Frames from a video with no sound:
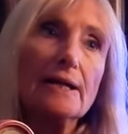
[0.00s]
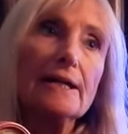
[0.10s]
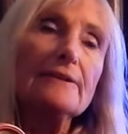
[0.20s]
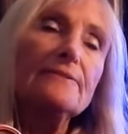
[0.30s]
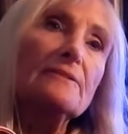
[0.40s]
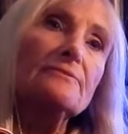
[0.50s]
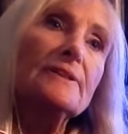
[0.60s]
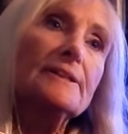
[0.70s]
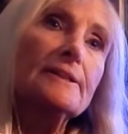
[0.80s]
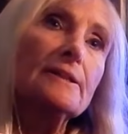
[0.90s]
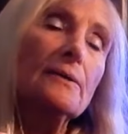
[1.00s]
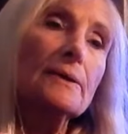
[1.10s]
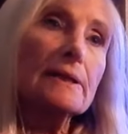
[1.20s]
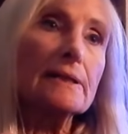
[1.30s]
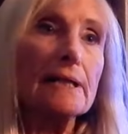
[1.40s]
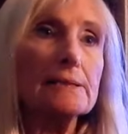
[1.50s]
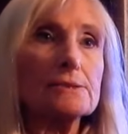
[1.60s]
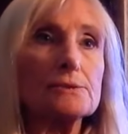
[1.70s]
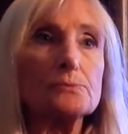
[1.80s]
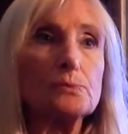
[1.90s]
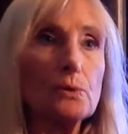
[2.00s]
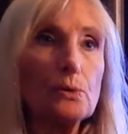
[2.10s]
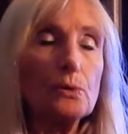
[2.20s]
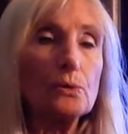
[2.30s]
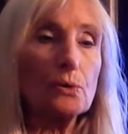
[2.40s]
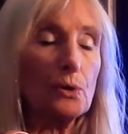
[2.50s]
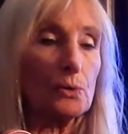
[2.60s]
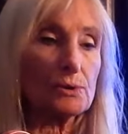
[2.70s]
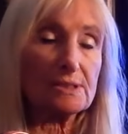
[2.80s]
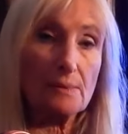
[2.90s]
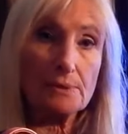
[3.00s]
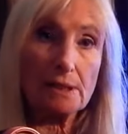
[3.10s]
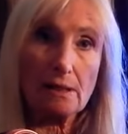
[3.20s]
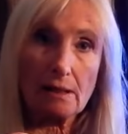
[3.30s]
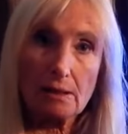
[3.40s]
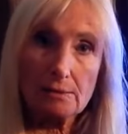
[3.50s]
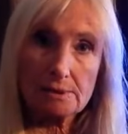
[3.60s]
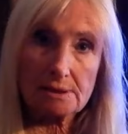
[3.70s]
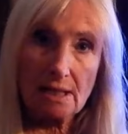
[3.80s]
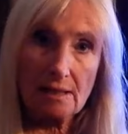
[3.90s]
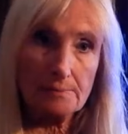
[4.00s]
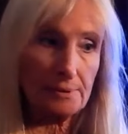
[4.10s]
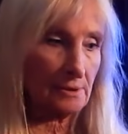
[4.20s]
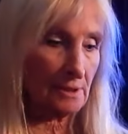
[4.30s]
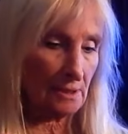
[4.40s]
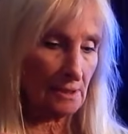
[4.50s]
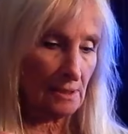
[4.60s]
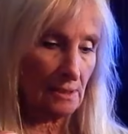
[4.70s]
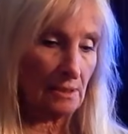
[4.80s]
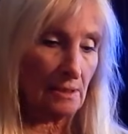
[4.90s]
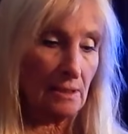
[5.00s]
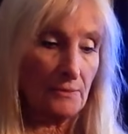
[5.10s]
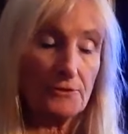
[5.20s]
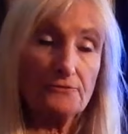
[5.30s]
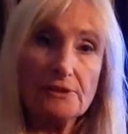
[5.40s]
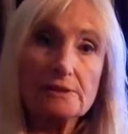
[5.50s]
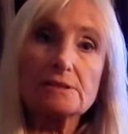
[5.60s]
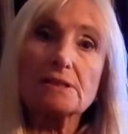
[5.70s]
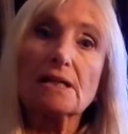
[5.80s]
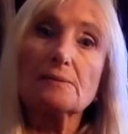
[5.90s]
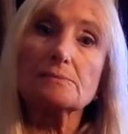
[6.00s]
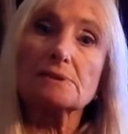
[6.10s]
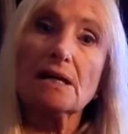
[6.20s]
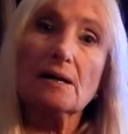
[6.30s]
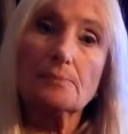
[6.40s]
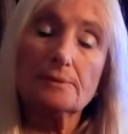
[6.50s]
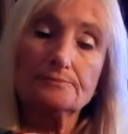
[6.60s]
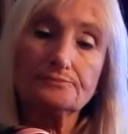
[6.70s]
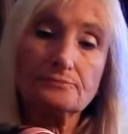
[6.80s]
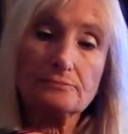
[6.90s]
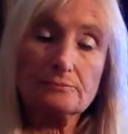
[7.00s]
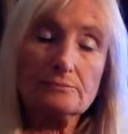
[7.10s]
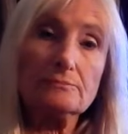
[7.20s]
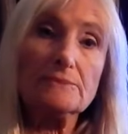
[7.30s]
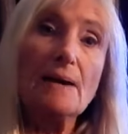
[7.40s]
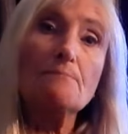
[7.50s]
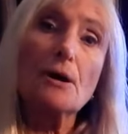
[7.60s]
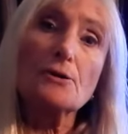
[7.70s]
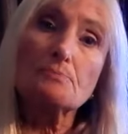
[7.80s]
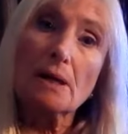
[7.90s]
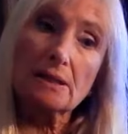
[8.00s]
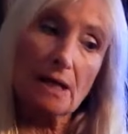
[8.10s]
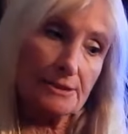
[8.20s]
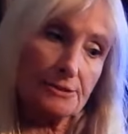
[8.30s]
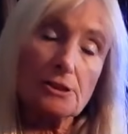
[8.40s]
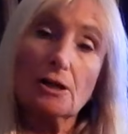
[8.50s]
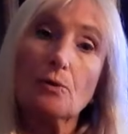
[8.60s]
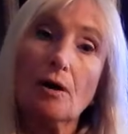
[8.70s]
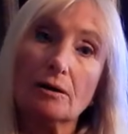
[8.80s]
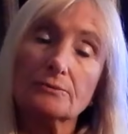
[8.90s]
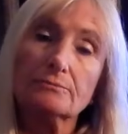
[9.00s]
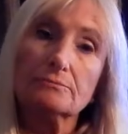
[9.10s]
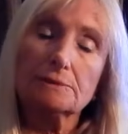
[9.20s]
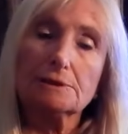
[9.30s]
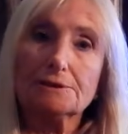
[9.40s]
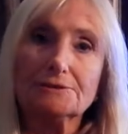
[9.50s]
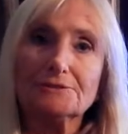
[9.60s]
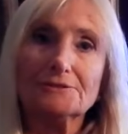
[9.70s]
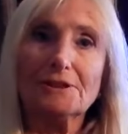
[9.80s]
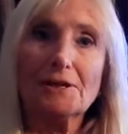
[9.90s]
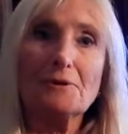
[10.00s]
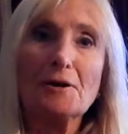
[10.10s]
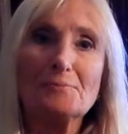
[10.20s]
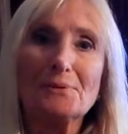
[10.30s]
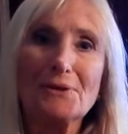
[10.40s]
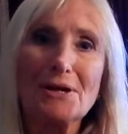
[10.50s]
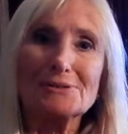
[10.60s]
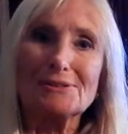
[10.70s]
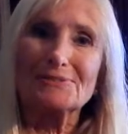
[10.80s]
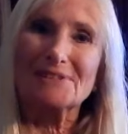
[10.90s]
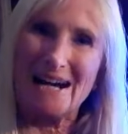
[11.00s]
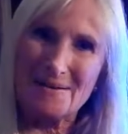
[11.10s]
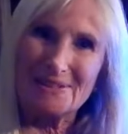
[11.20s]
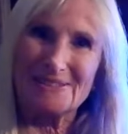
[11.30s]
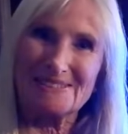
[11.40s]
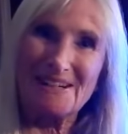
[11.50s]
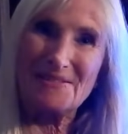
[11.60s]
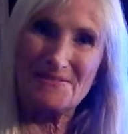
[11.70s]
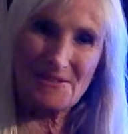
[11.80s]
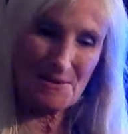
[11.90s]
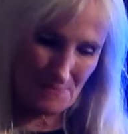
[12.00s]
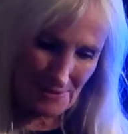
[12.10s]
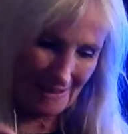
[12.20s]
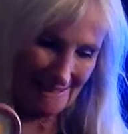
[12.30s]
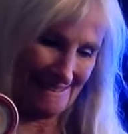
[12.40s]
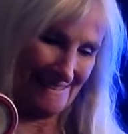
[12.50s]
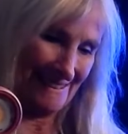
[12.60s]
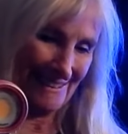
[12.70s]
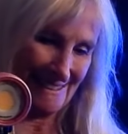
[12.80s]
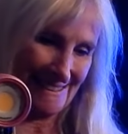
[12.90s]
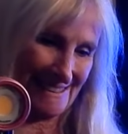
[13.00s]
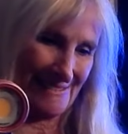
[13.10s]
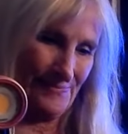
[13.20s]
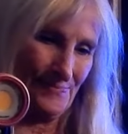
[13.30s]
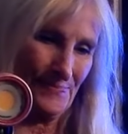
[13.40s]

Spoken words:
If I'm videoing against a wall or something close up, the filter comes up and both my lights go on. I won't put those on now because they are very bright lights.